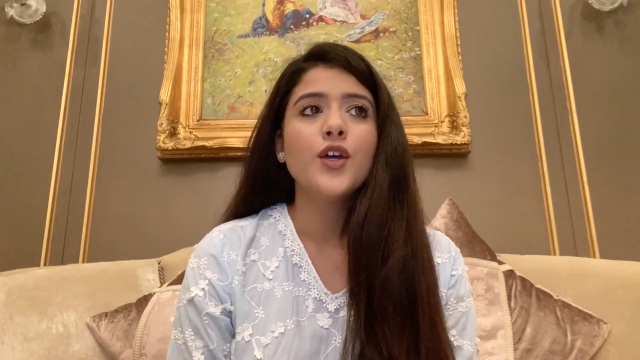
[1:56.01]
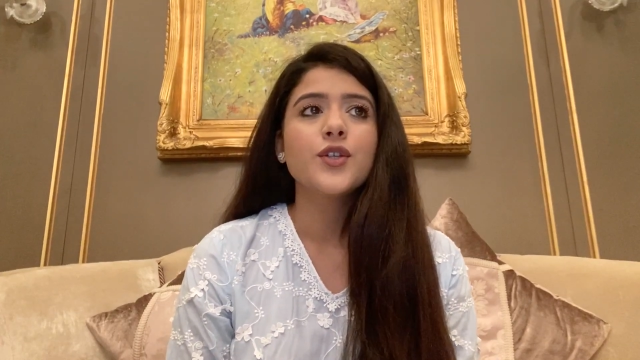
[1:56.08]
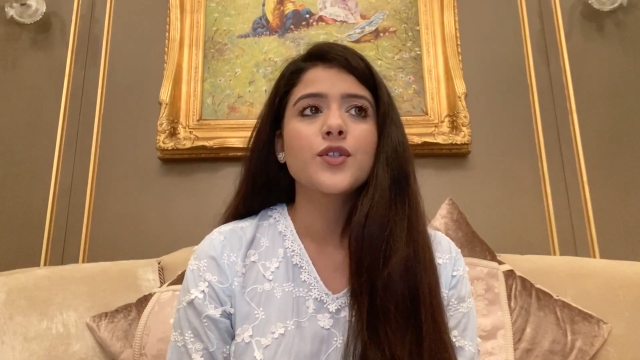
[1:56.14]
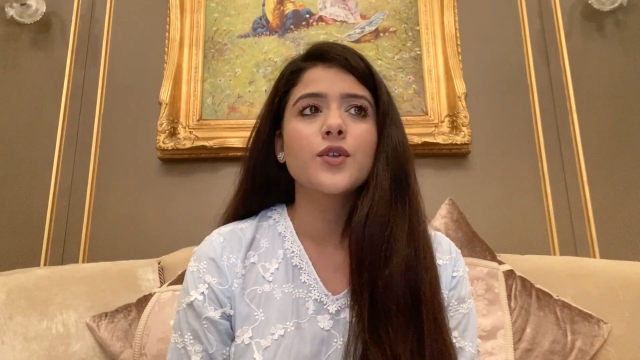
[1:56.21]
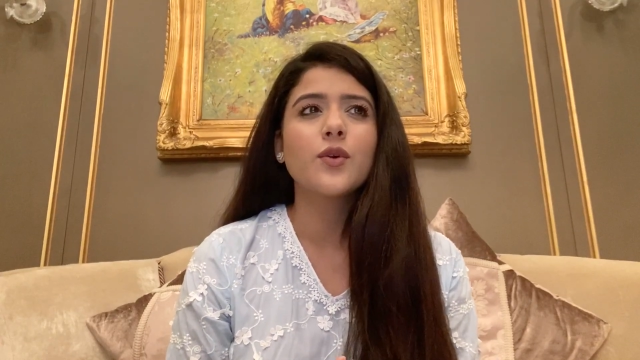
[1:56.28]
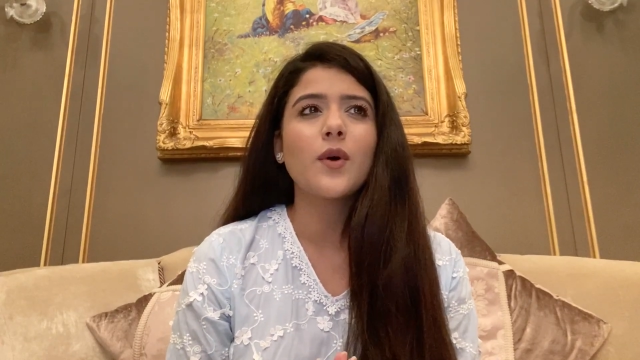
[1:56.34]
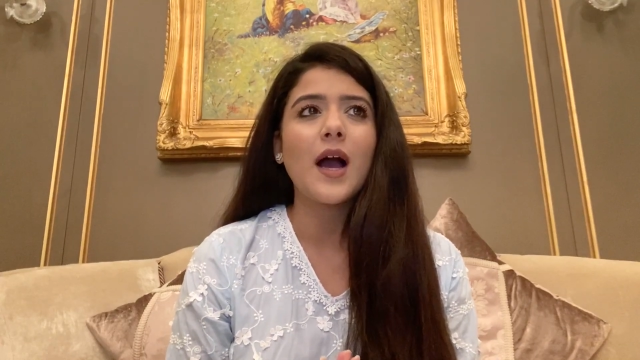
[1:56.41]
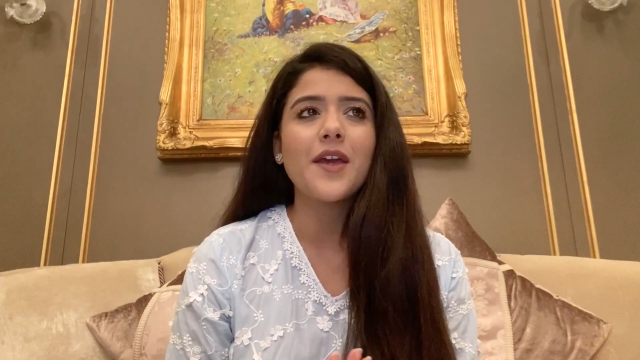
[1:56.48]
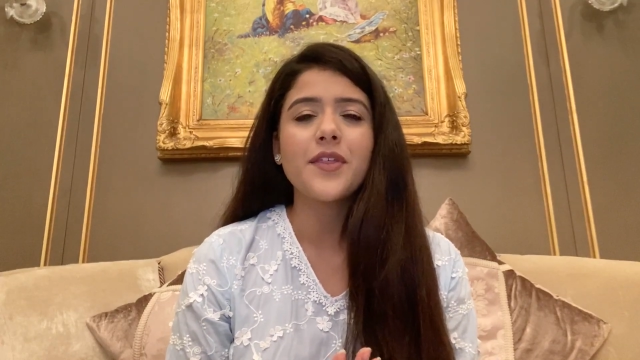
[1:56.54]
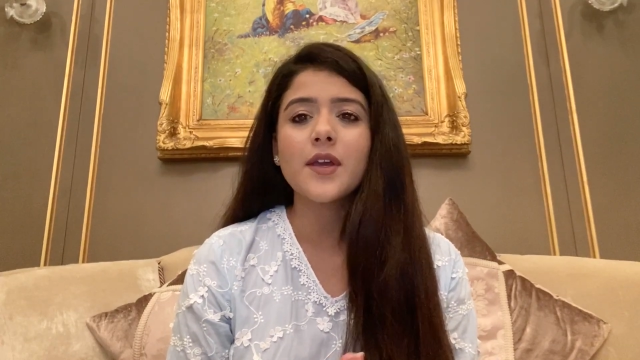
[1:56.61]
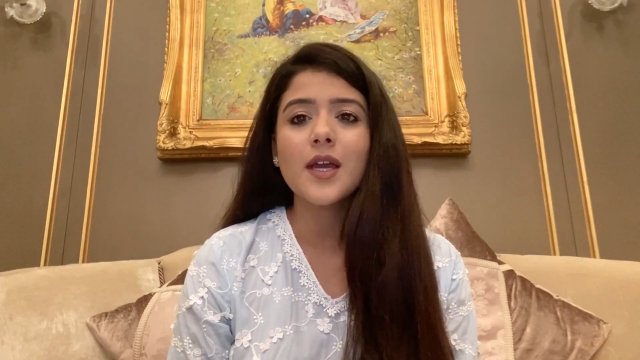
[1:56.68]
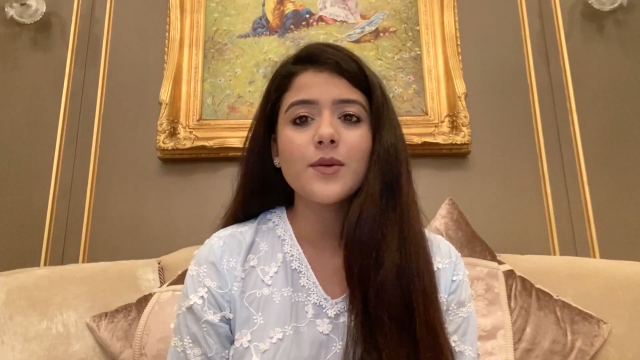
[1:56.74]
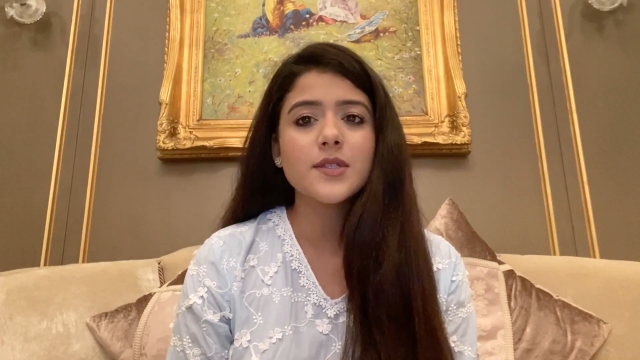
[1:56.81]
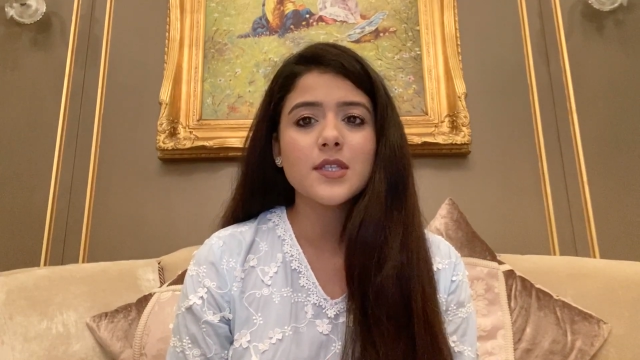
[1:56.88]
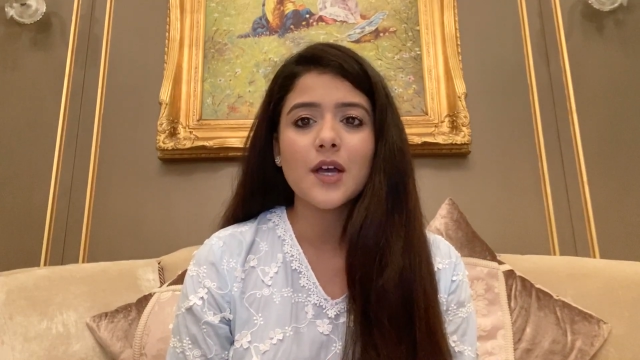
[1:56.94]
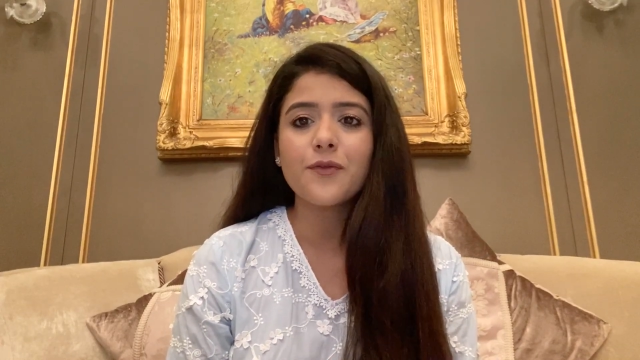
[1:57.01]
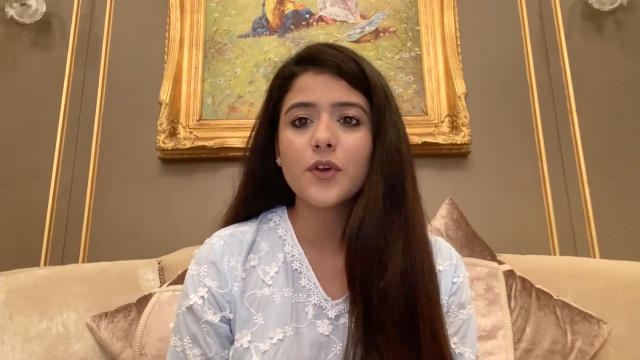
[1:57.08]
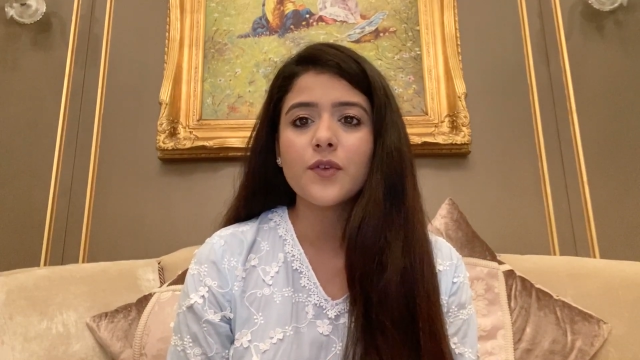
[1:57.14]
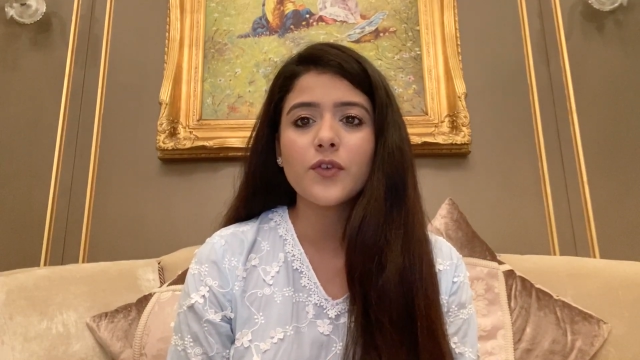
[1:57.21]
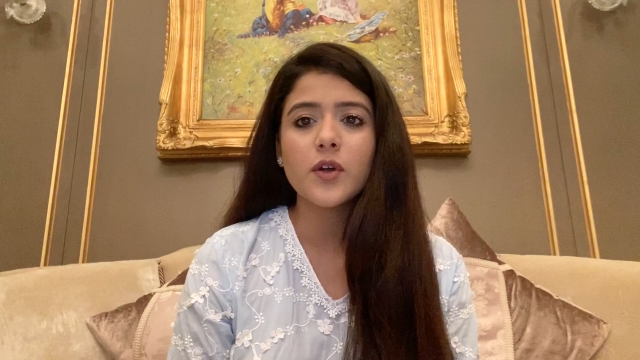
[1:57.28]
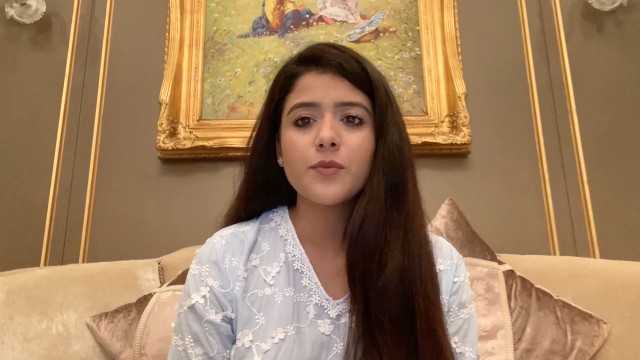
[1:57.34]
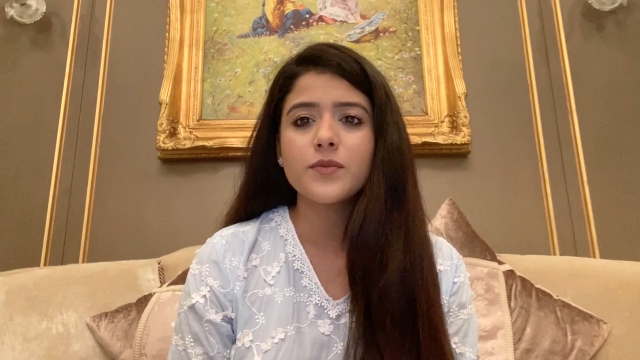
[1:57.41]
So I think I was
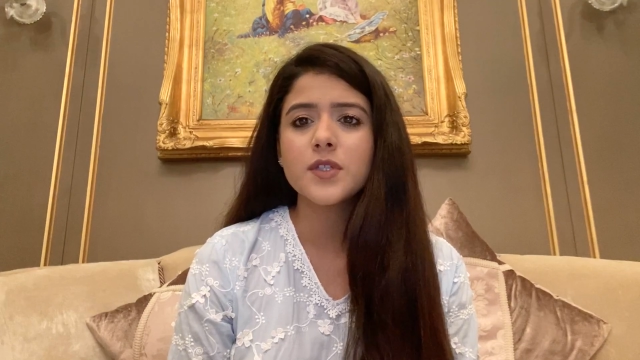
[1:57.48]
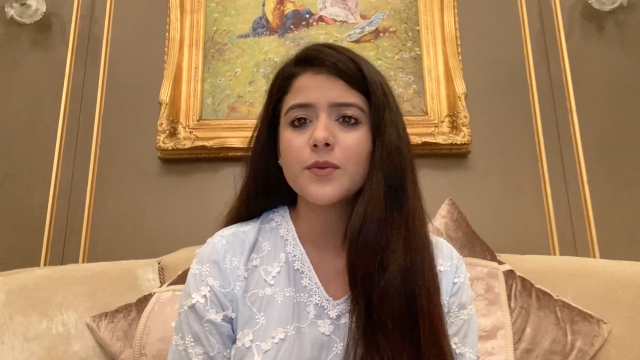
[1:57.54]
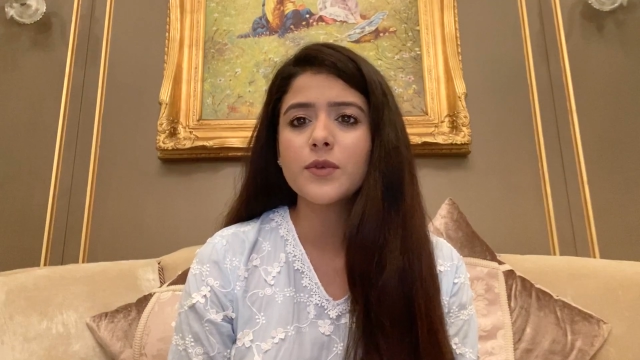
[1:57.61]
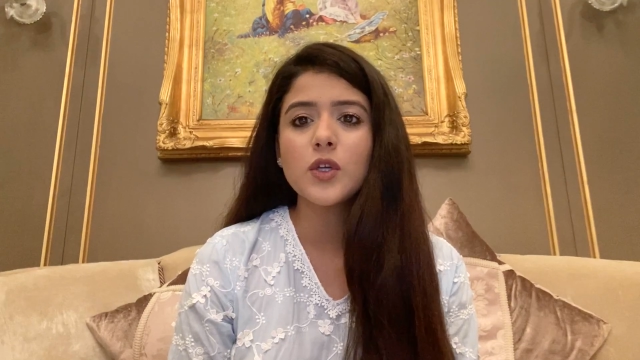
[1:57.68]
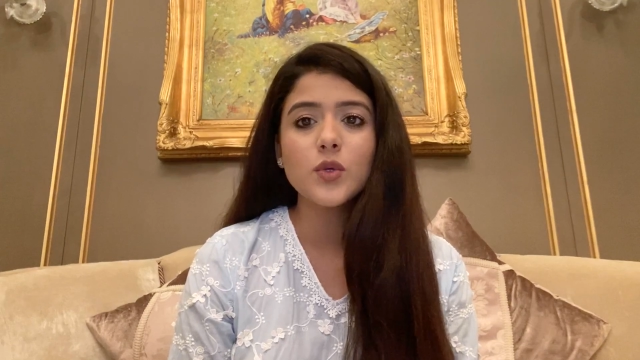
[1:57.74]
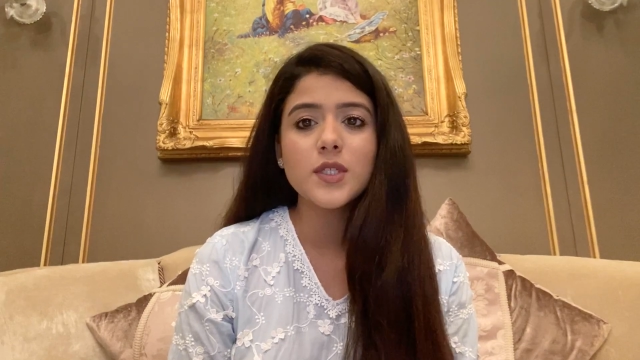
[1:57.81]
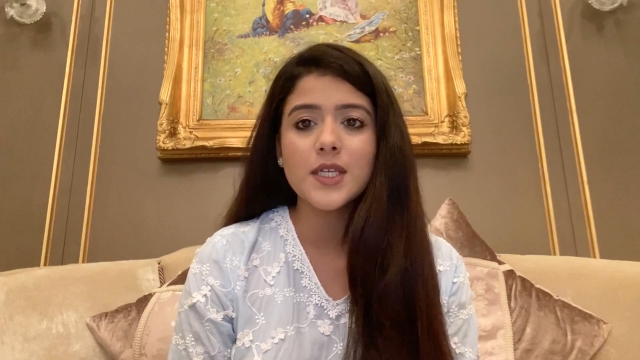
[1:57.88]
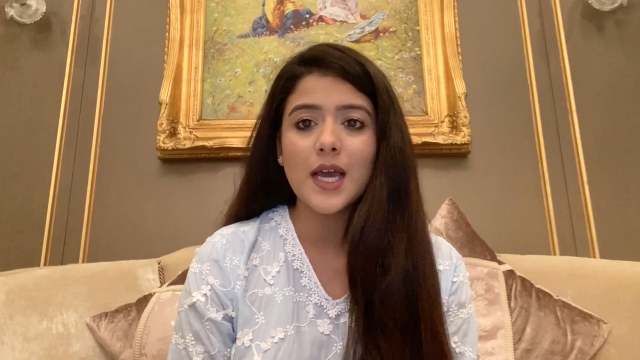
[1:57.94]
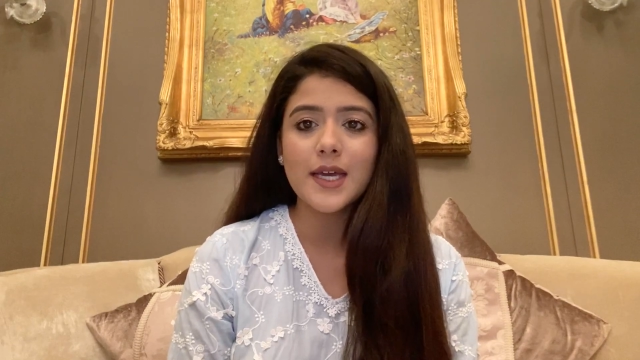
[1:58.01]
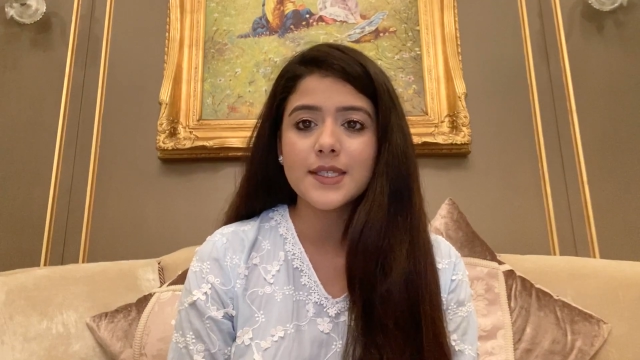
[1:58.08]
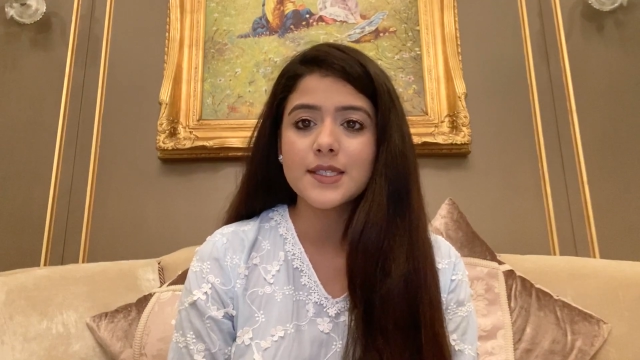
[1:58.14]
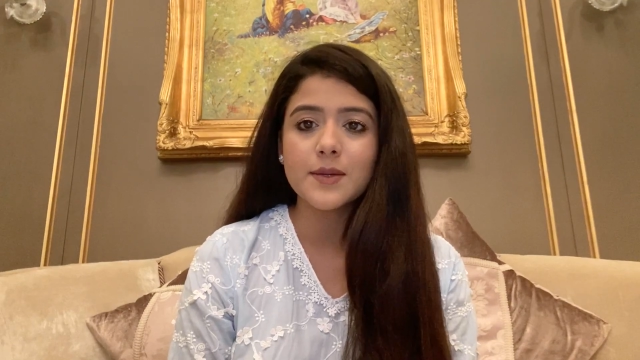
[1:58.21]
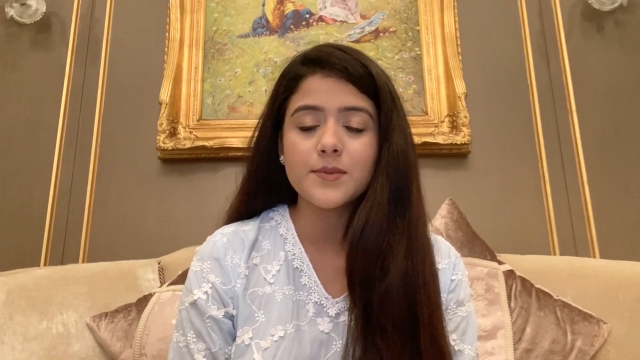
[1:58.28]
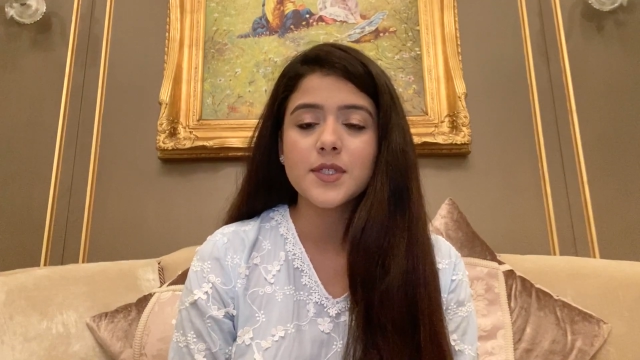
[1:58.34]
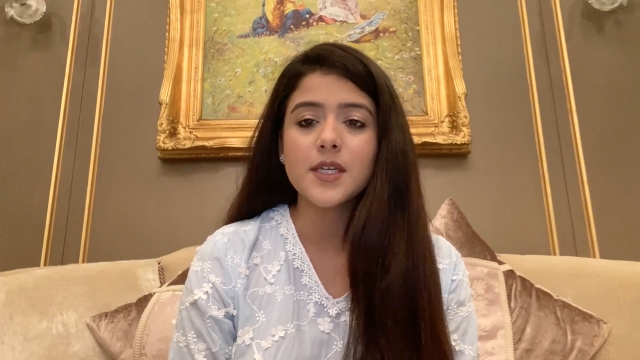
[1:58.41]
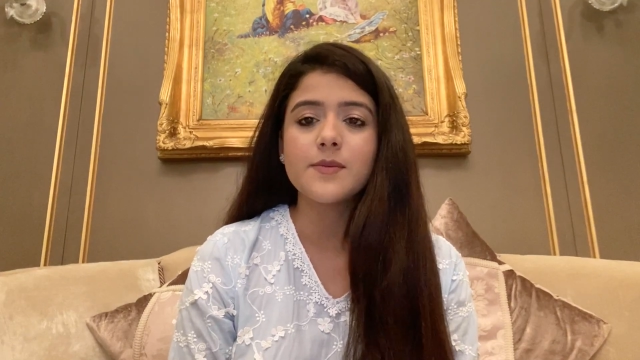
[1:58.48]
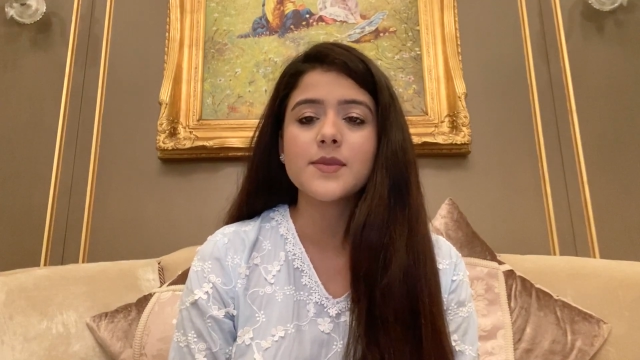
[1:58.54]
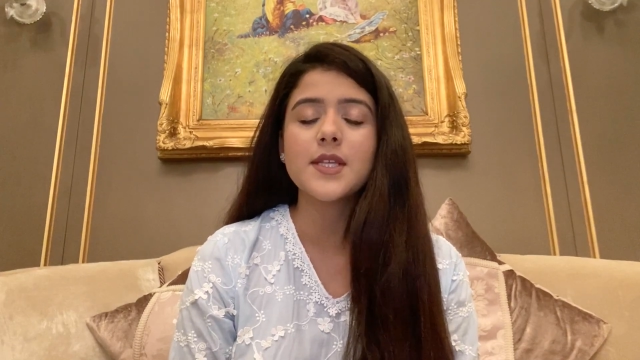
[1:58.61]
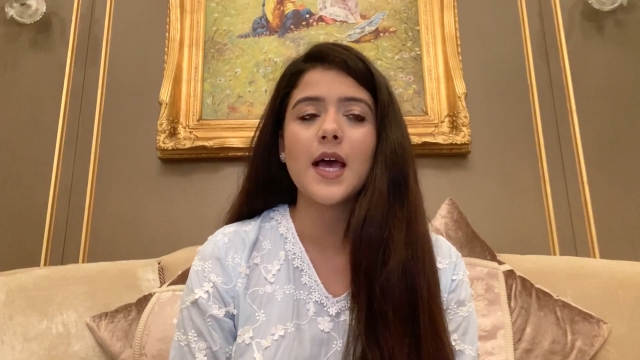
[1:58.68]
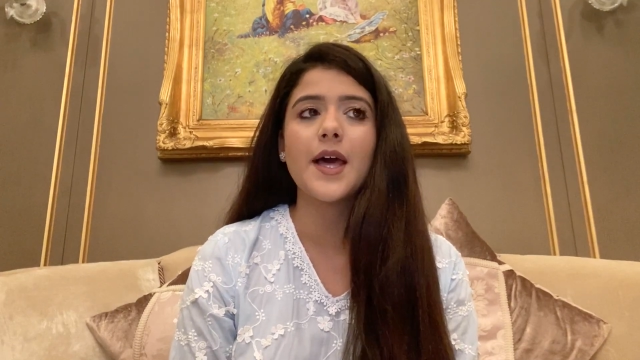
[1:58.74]
suffering from some UTI symptoms